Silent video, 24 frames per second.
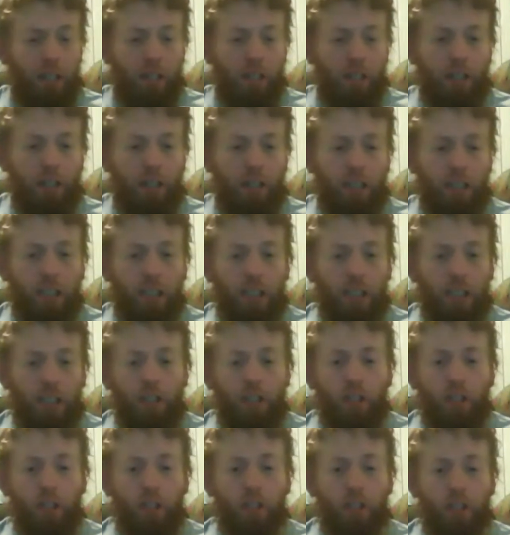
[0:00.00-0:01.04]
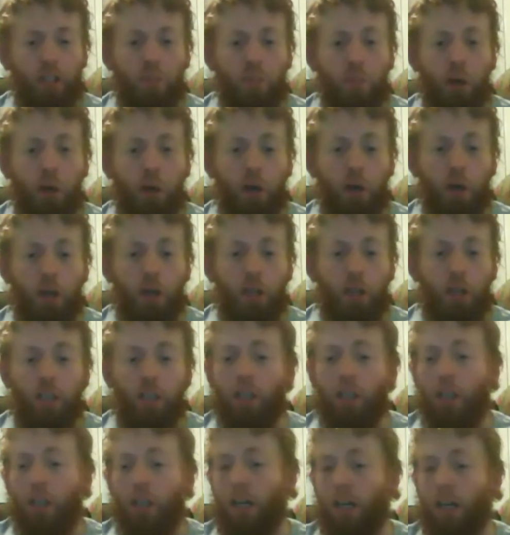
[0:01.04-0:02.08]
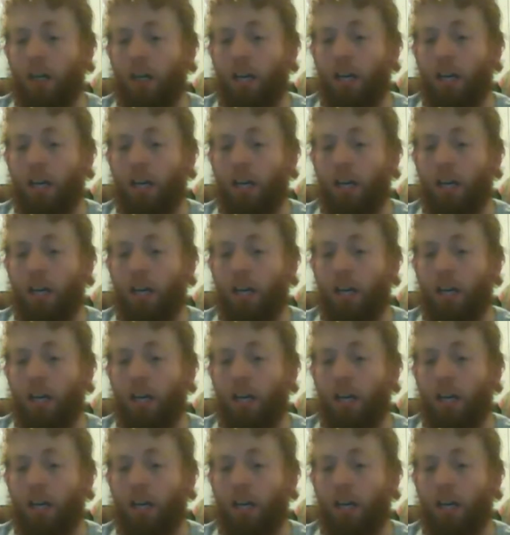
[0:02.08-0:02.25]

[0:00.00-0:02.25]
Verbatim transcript: the Gonzo Porter, uh,